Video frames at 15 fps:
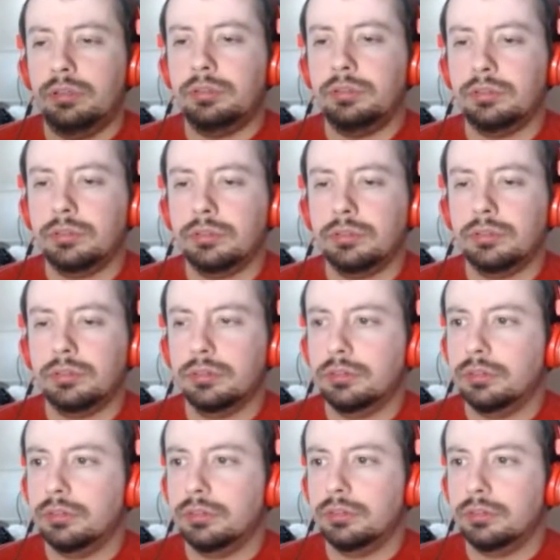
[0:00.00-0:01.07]

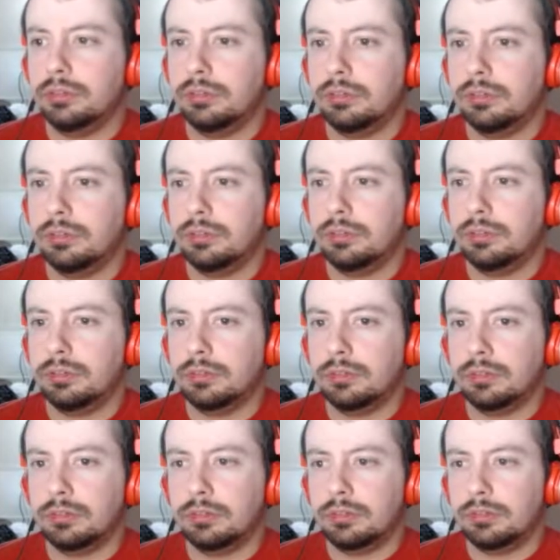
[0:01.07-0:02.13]

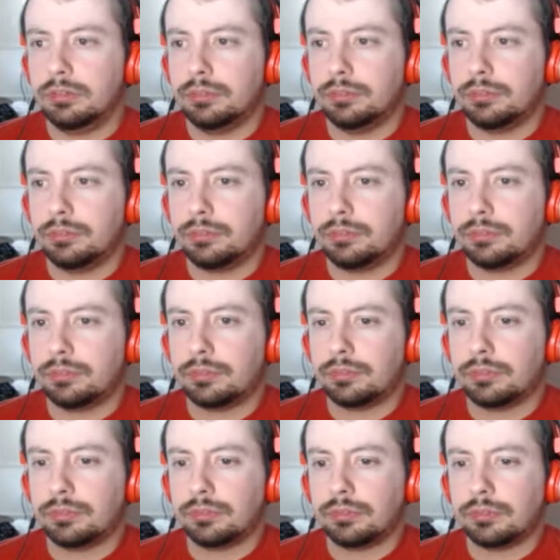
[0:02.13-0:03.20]

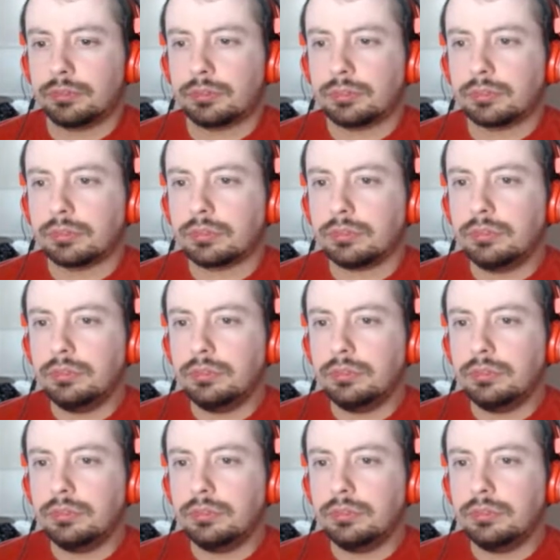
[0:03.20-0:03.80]
No one is speaking in this clip.